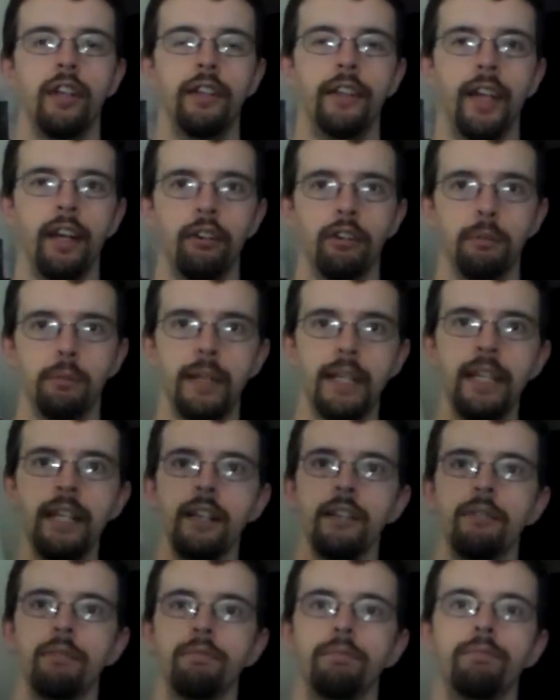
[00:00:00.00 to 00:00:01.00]
and that would
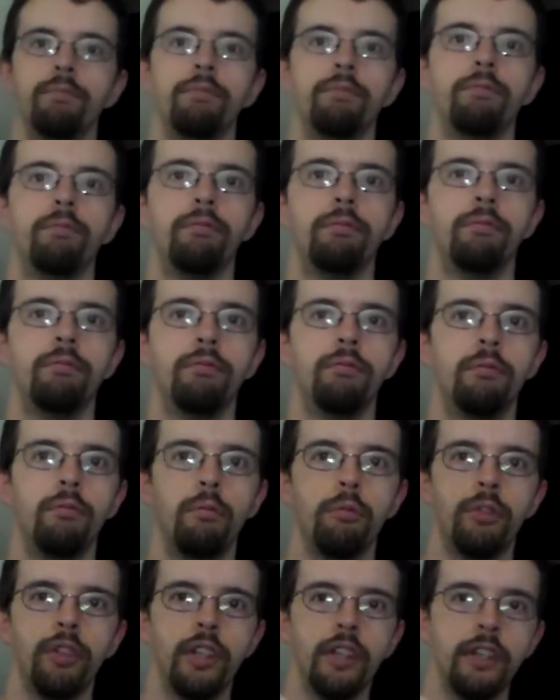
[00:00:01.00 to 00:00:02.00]
be
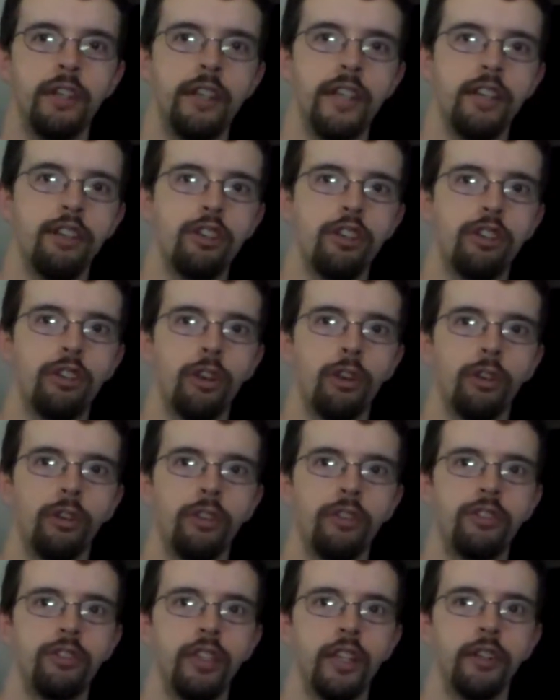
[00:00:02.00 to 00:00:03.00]
Ninja
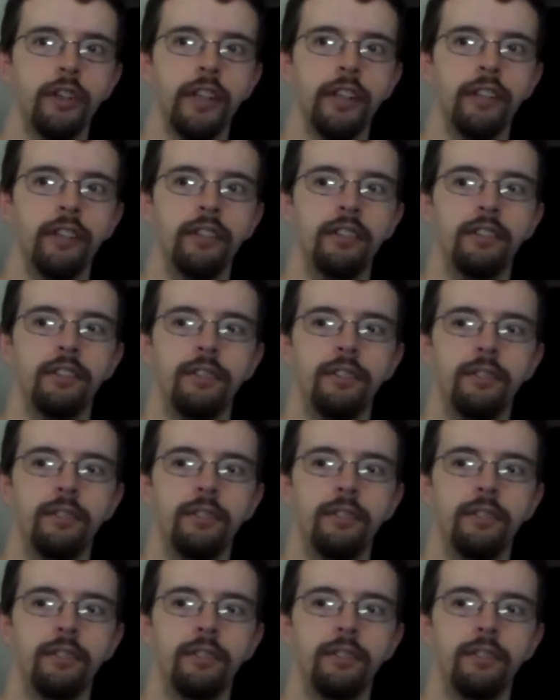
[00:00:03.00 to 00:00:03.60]
Turtles cereal.